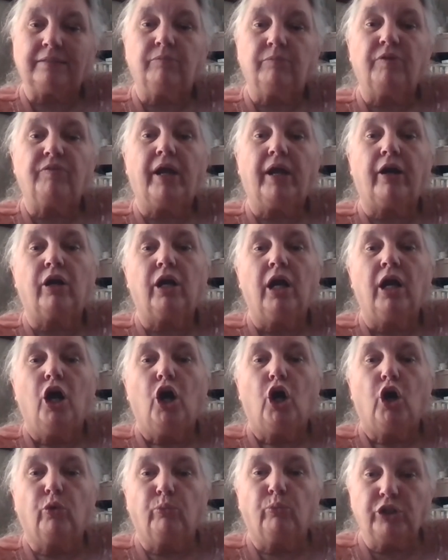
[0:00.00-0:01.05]
has some of their
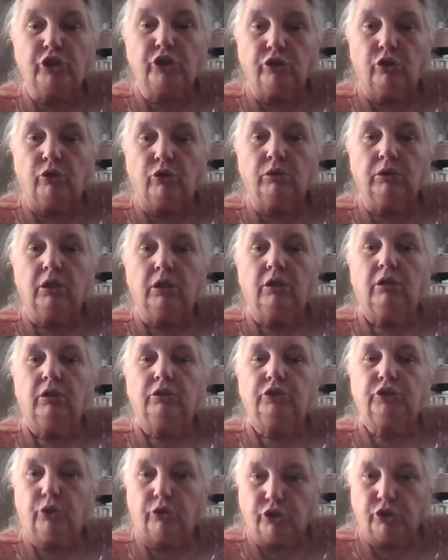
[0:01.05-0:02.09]
original
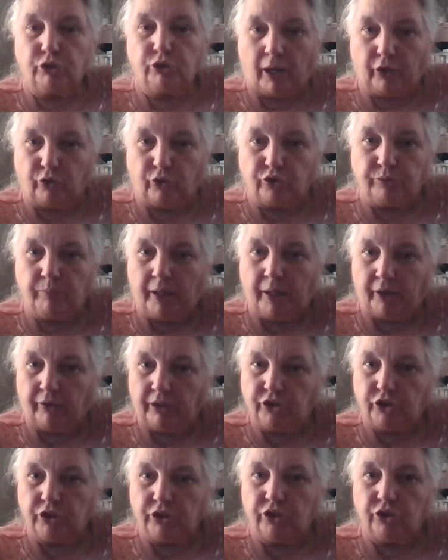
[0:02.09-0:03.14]
church records,
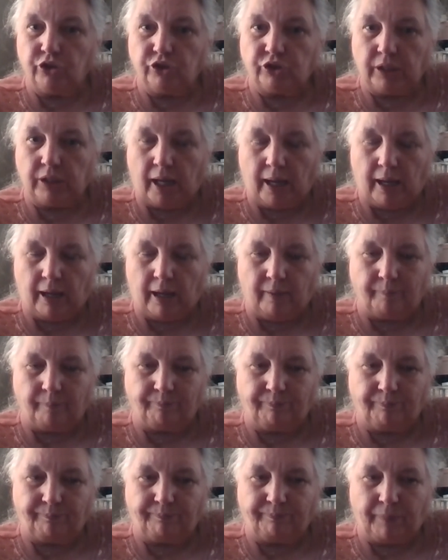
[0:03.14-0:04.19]
marriages,
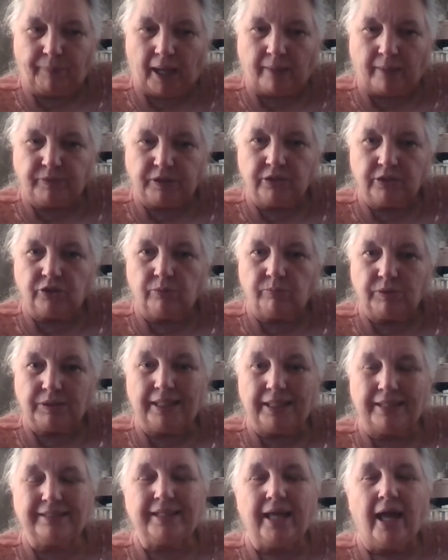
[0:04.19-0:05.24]
baptisms,
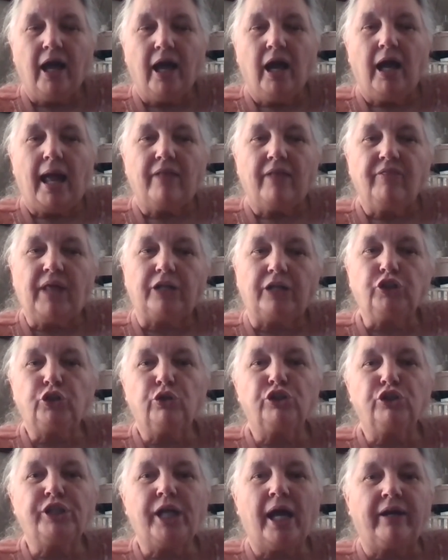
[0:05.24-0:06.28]
things. That
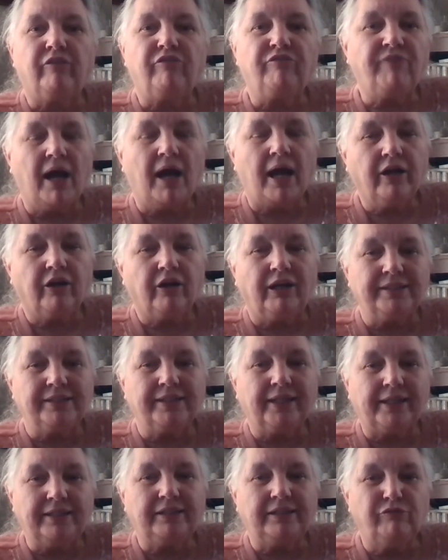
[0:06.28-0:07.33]
church had a fire in
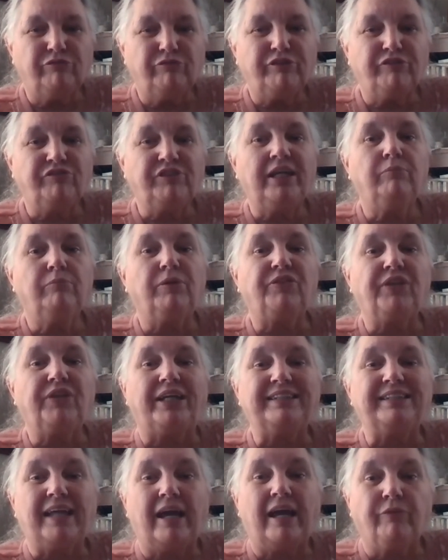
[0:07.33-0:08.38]
1915, but they
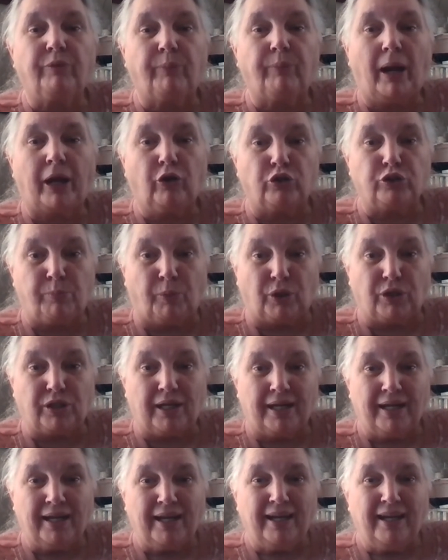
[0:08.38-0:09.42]
saved the records
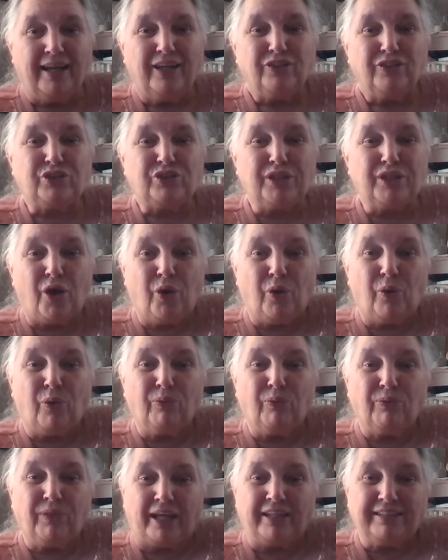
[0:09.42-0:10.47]
book.
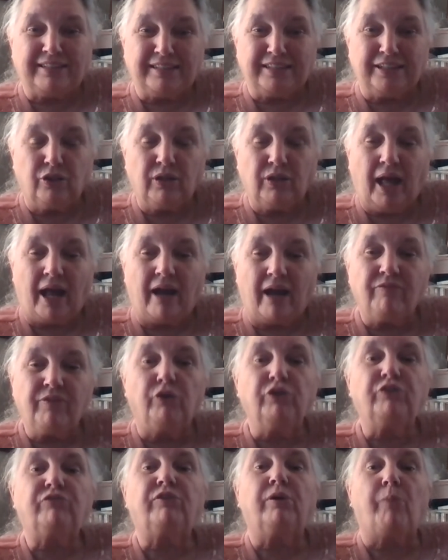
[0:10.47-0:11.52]
So they still have
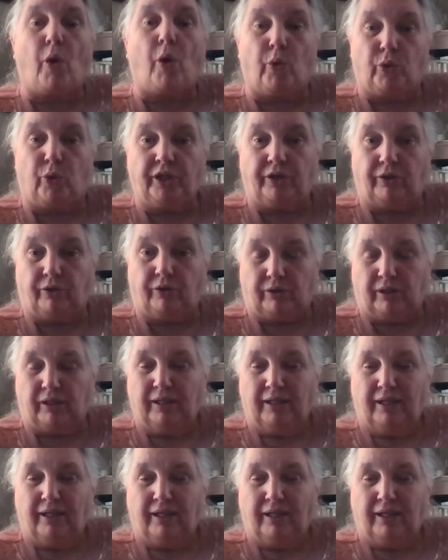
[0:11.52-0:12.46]
those from earlier.